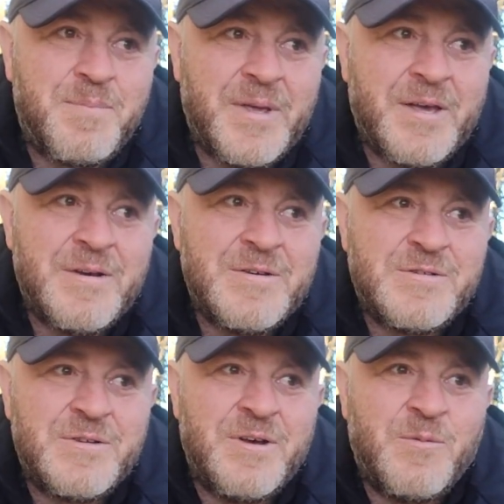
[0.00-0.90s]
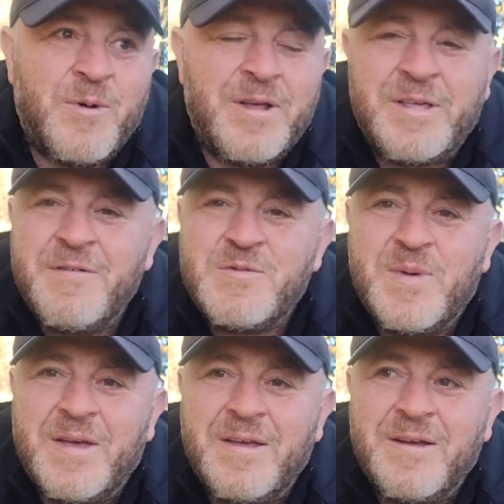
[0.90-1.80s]
because of what it gives
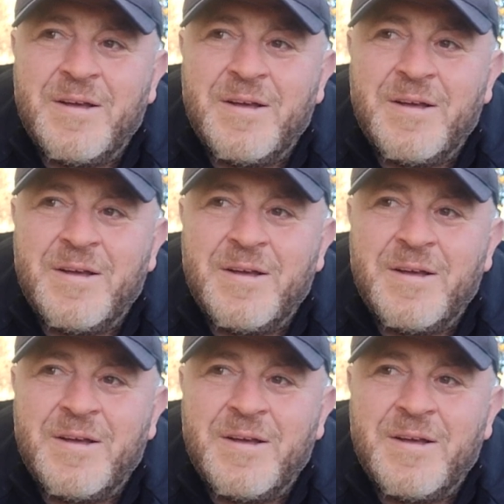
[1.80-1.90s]
me.